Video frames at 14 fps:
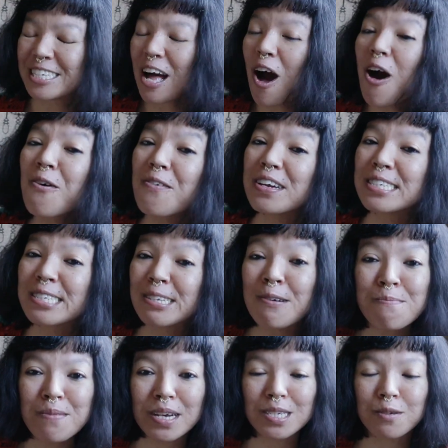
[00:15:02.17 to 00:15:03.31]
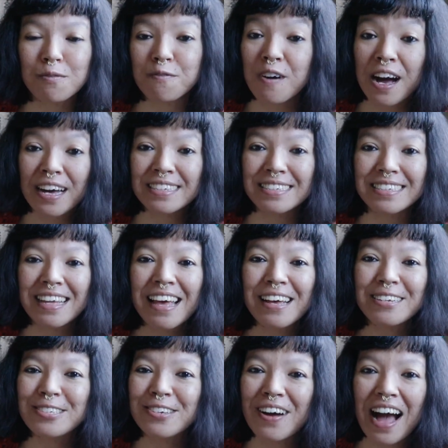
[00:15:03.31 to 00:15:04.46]
It's always so much fun
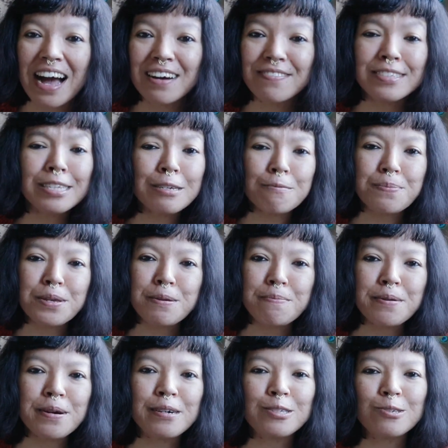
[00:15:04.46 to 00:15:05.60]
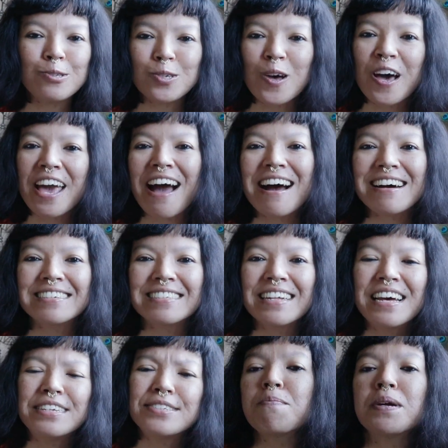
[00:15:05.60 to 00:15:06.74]
to have new people to join us,
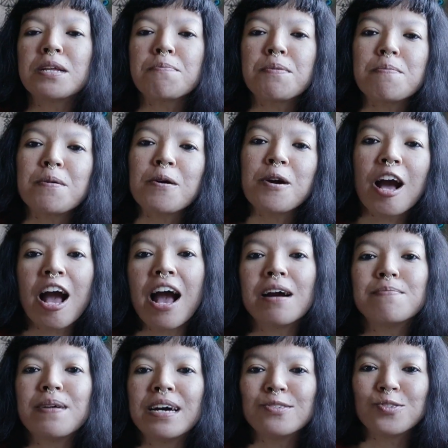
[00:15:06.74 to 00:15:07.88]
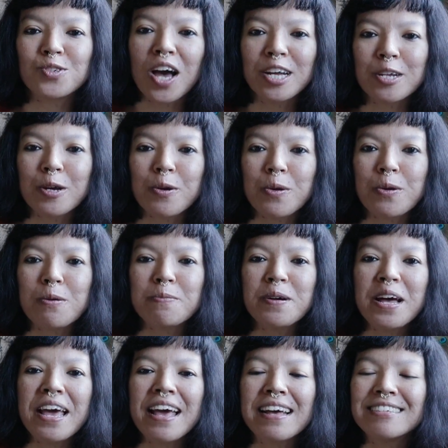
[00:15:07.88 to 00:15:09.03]
and many people come and join the group,
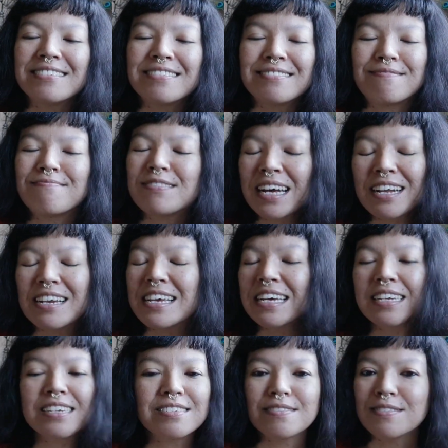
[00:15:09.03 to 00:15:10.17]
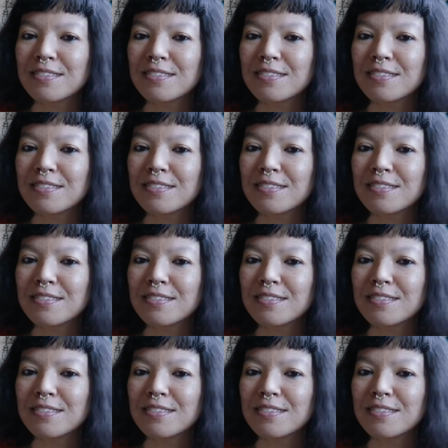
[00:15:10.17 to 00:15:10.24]
click